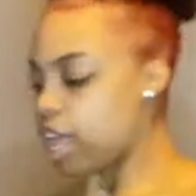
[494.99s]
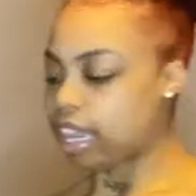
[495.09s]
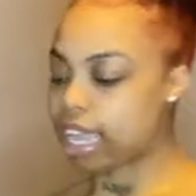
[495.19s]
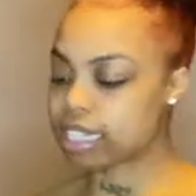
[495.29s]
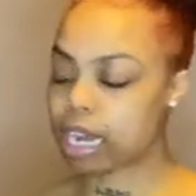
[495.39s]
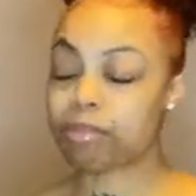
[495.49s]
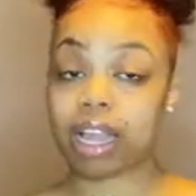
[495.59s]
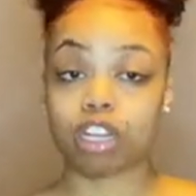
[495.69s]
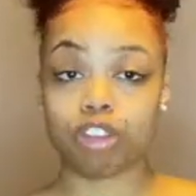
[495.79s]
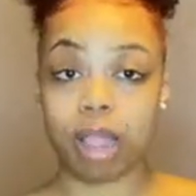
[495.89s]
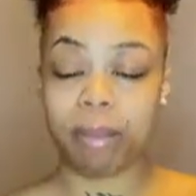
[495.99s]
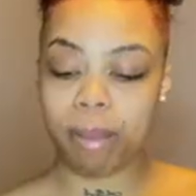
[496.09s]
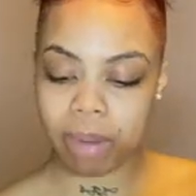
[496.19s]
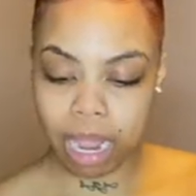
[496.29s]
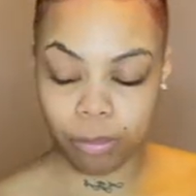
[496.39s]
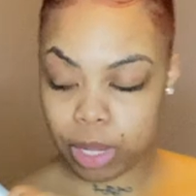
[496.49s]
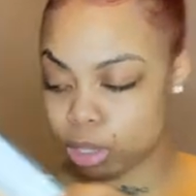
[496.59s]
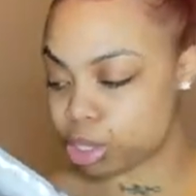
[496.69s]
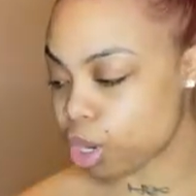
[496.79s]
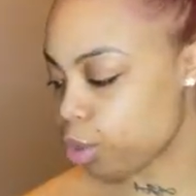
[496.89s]
like I said, I'm not gonna try them on, but I
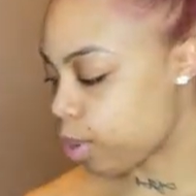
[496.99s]
will show you